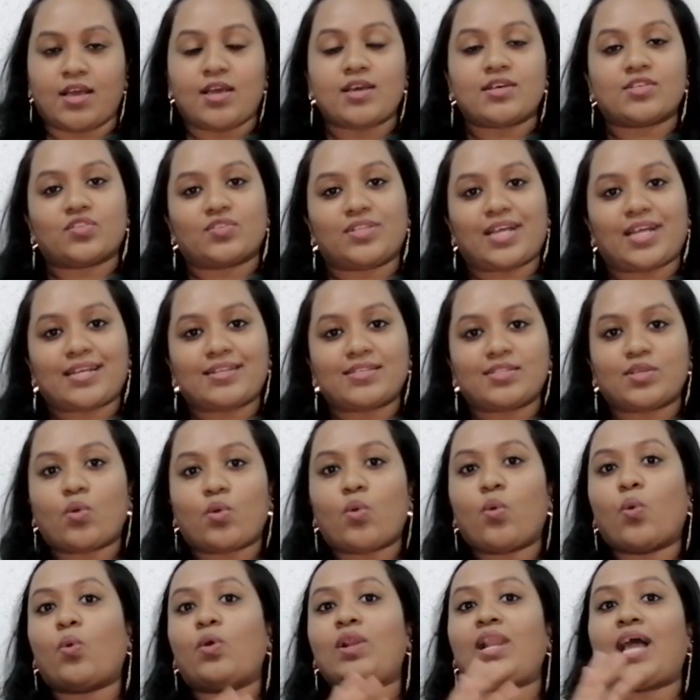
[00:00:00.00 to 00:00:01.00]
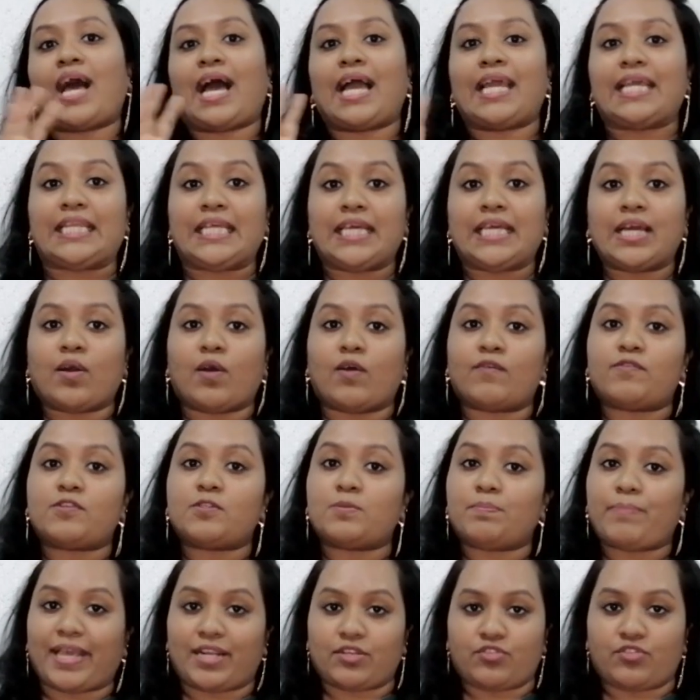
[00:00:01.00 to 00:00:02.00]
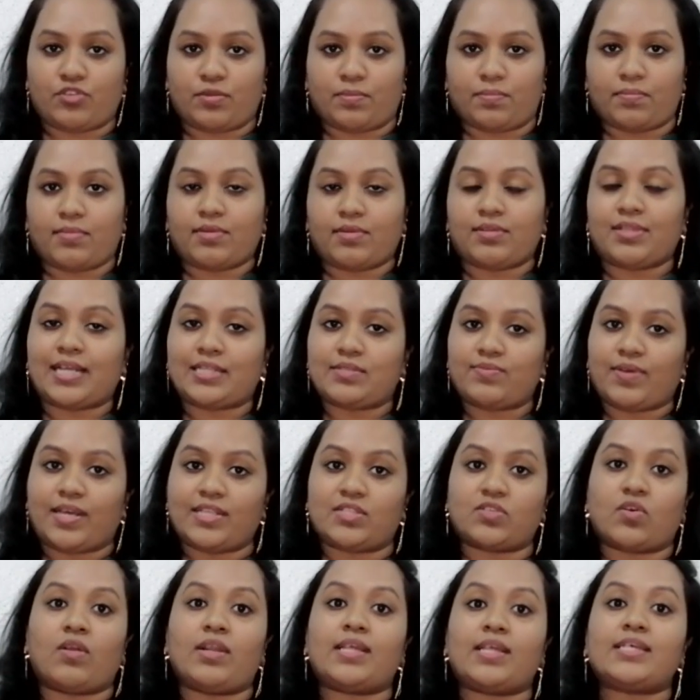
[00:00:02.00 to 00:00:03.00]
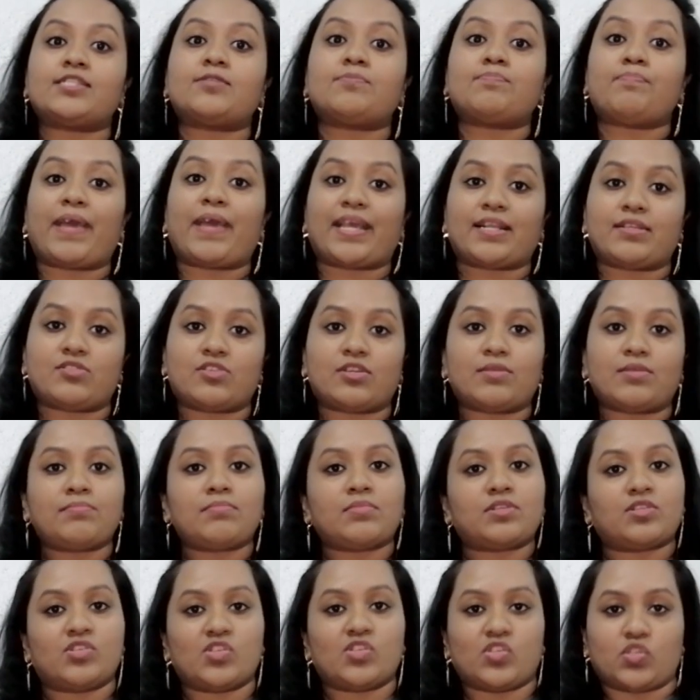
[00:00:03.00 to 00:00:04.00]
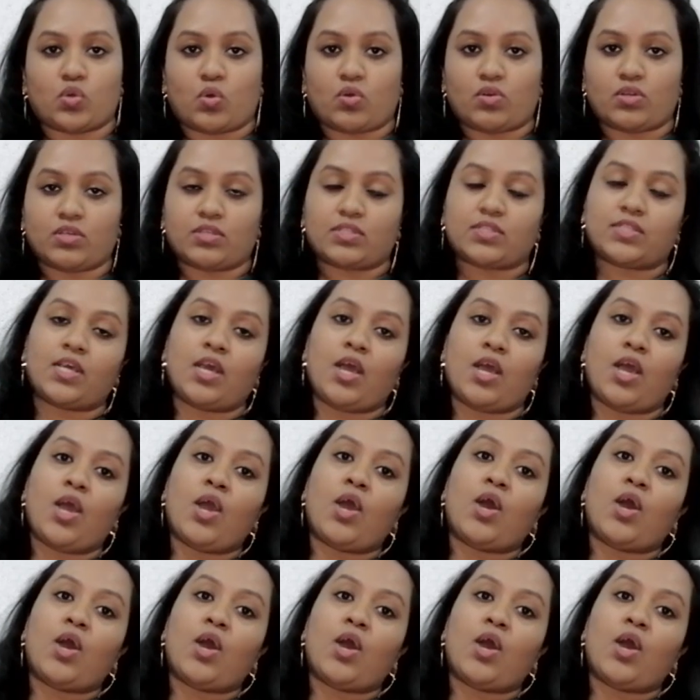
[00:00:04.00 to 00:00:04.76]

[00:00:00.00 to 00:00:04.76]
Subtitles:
So that is the whole idea of spectrum. That's why it's called as spectrum disorders.